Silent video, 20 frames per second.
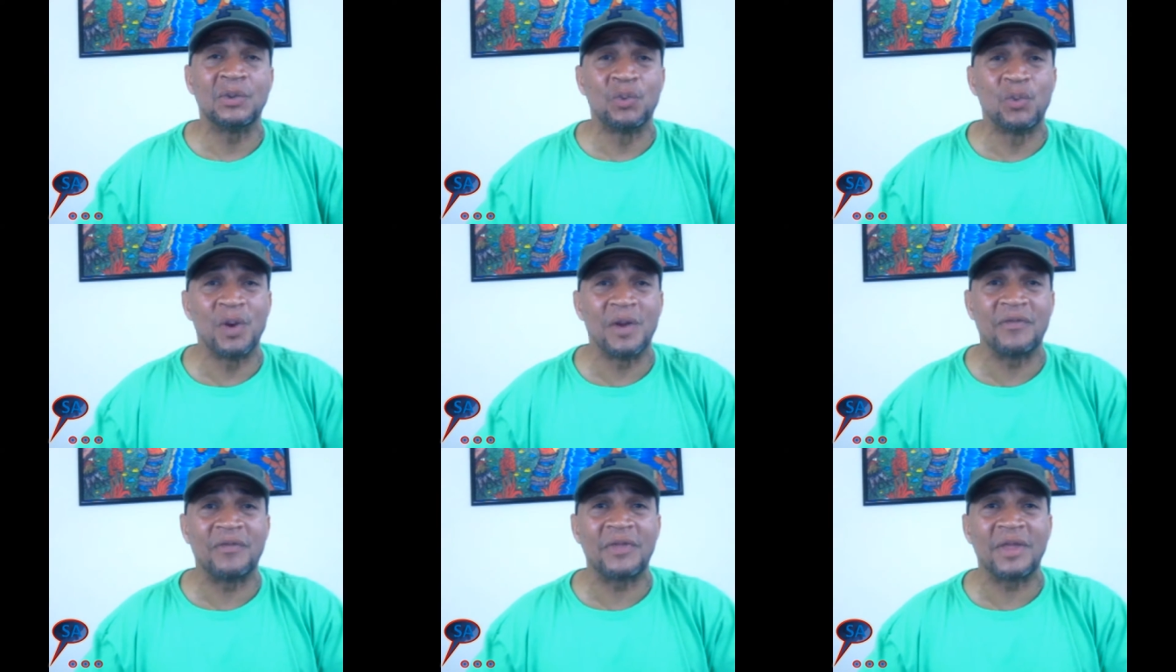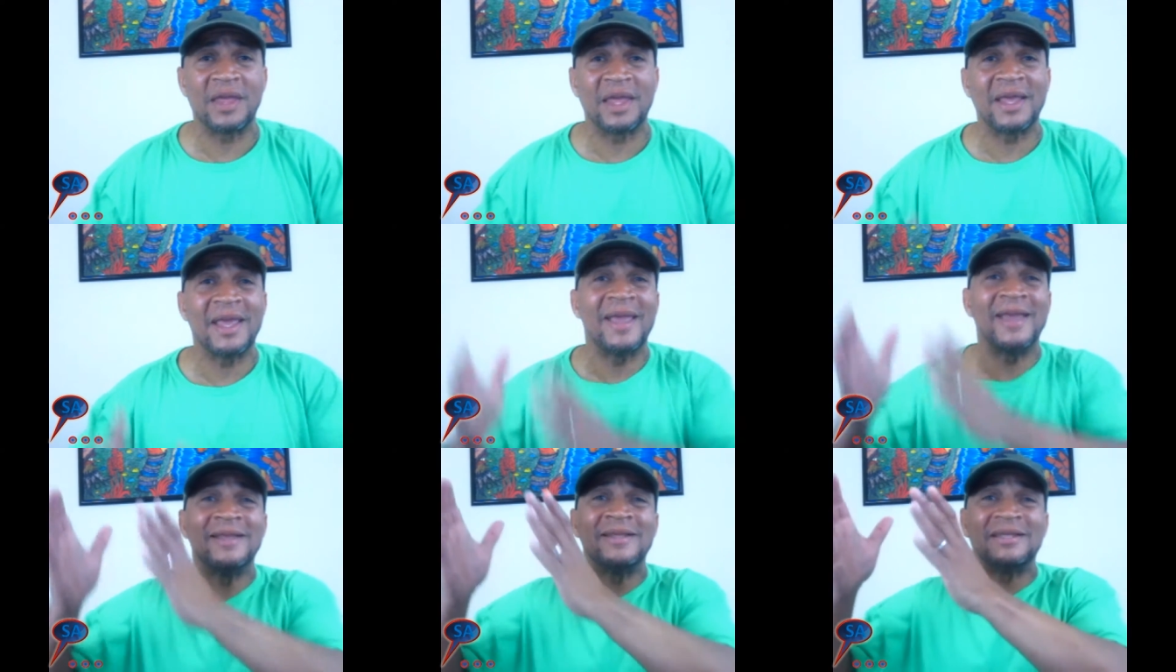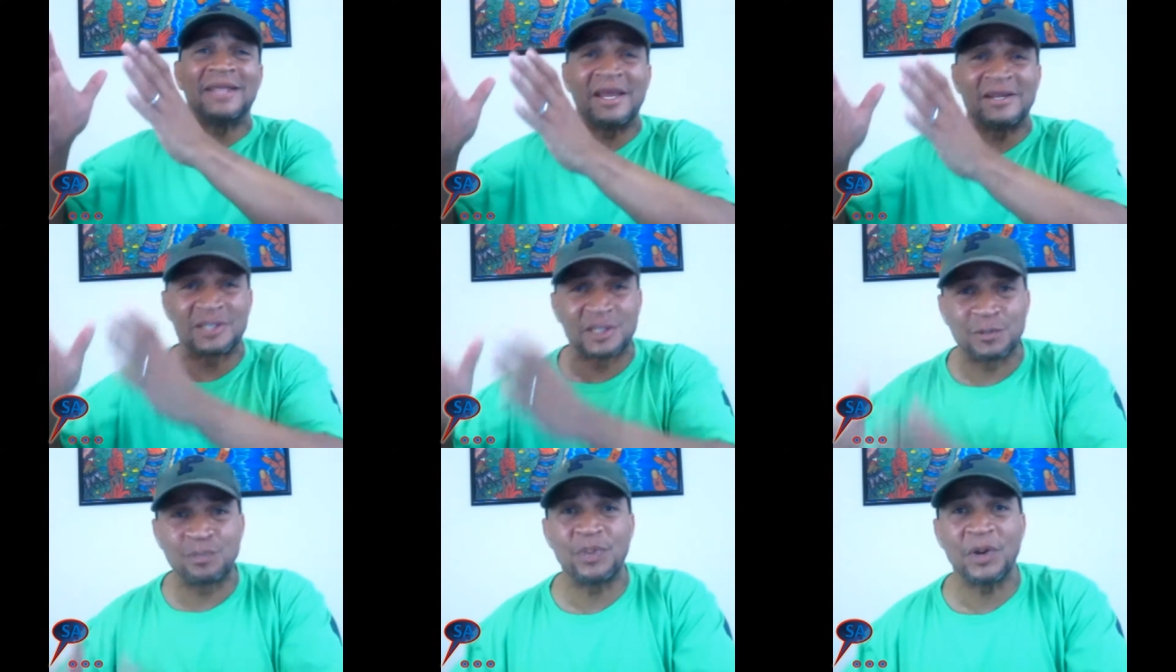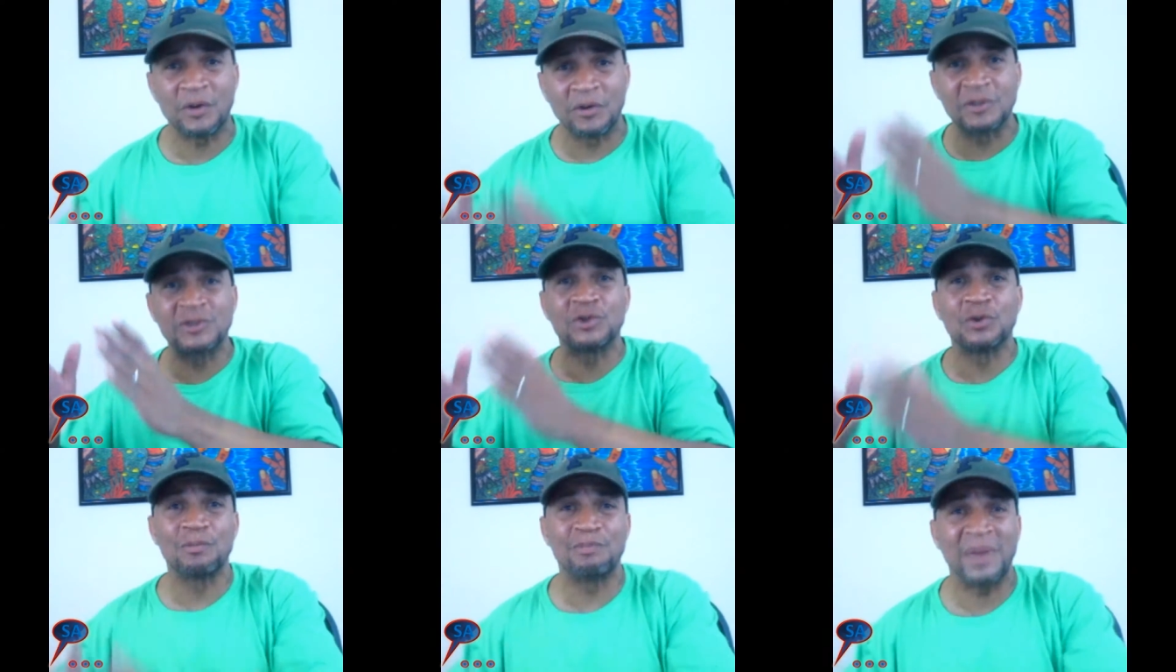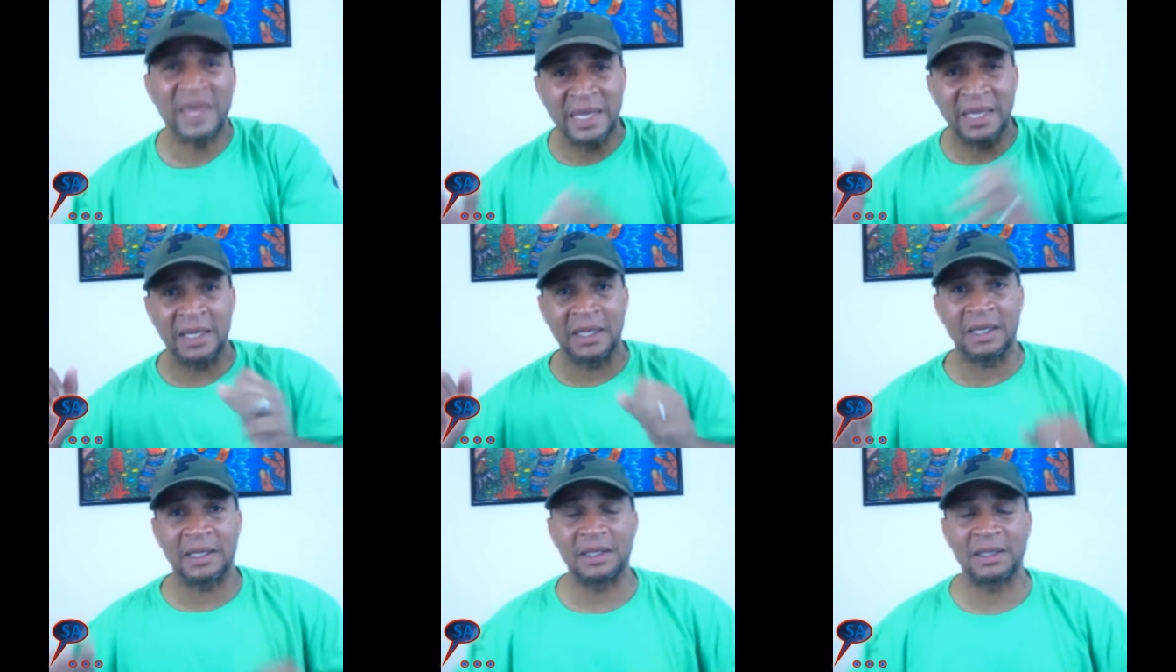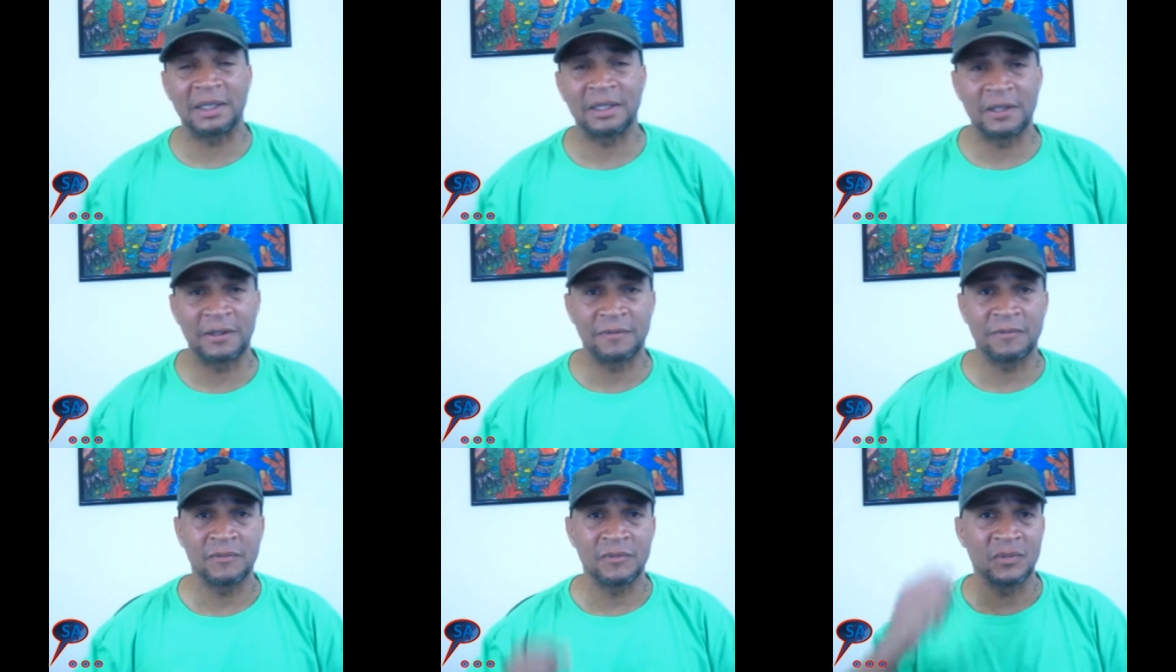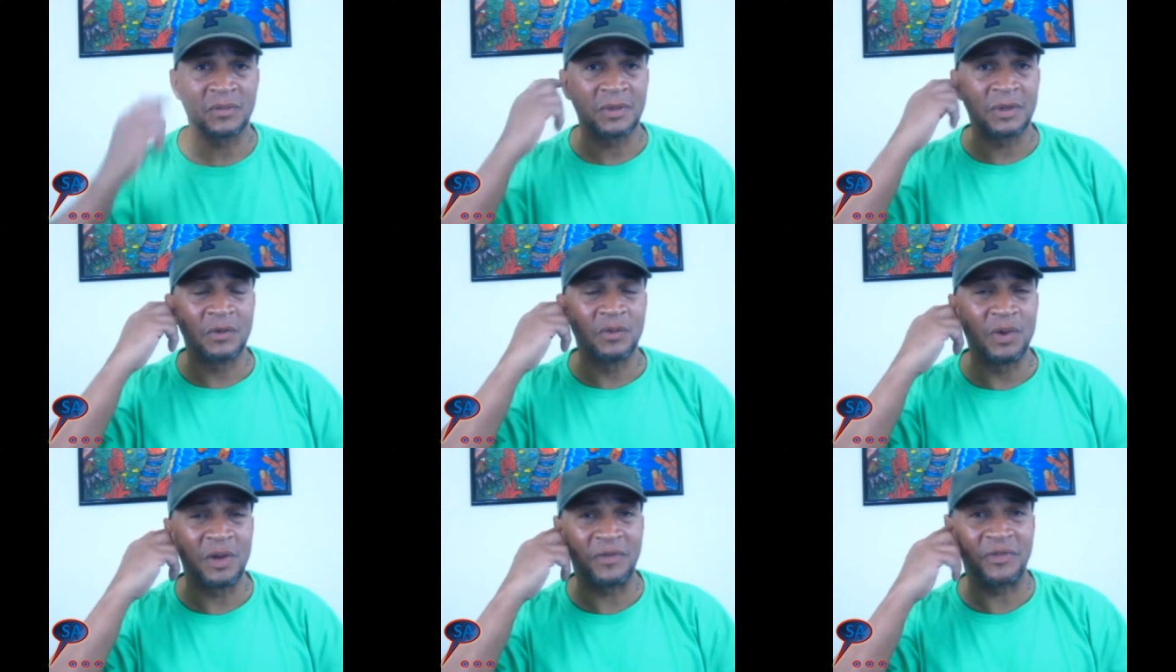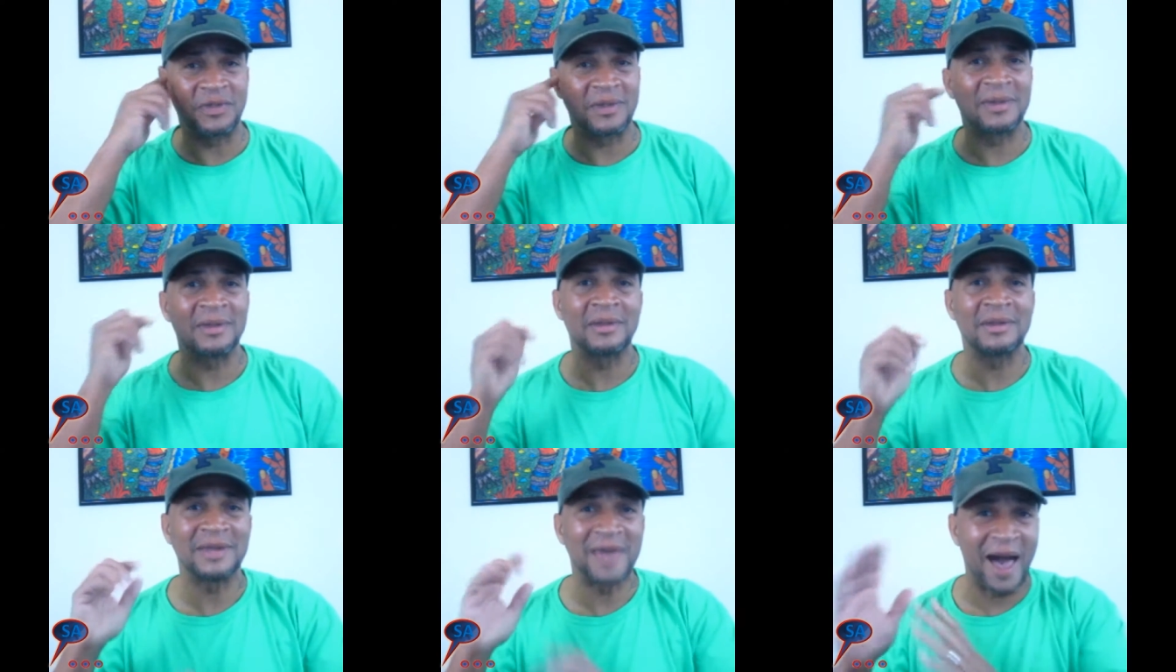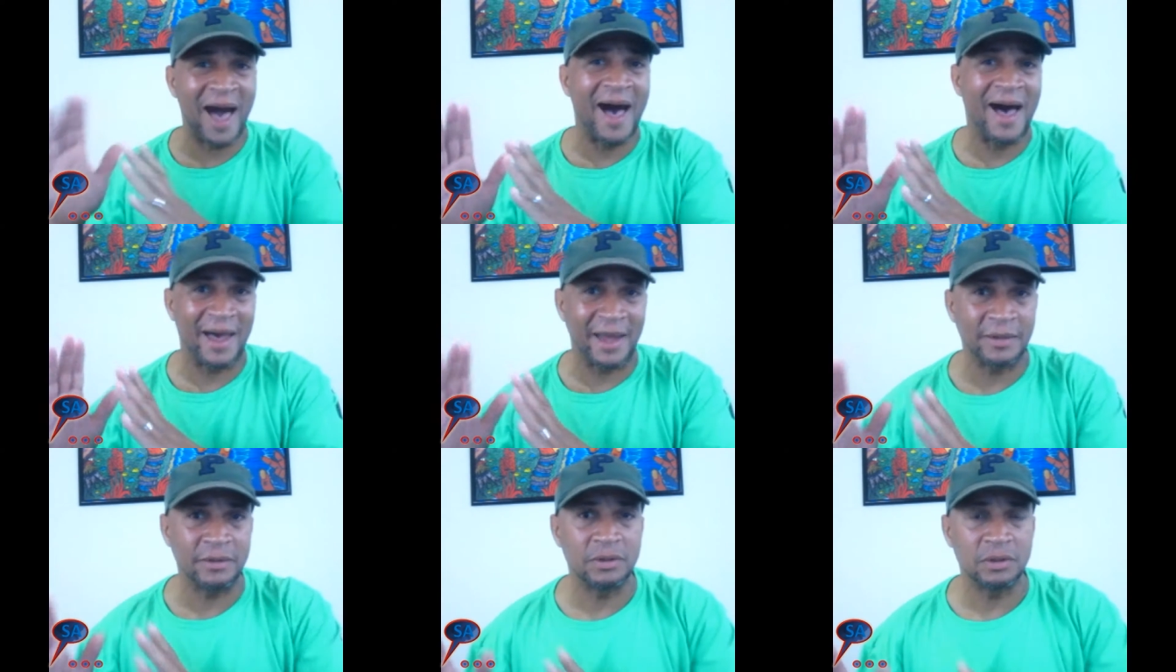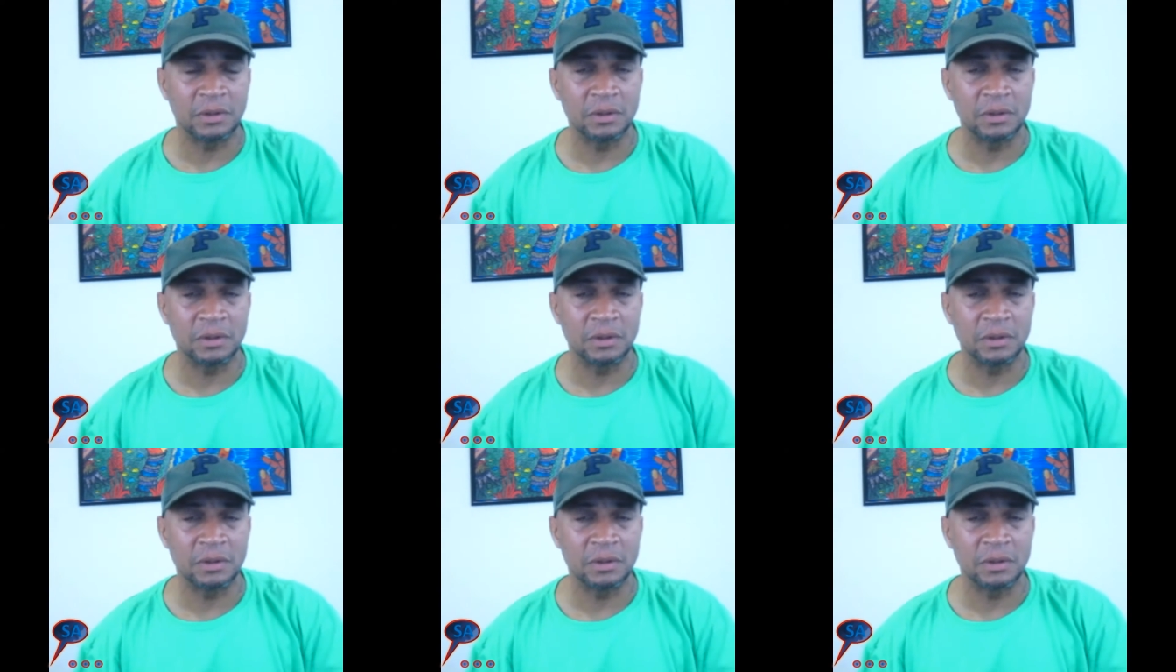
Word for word: with their spiritual being, with God,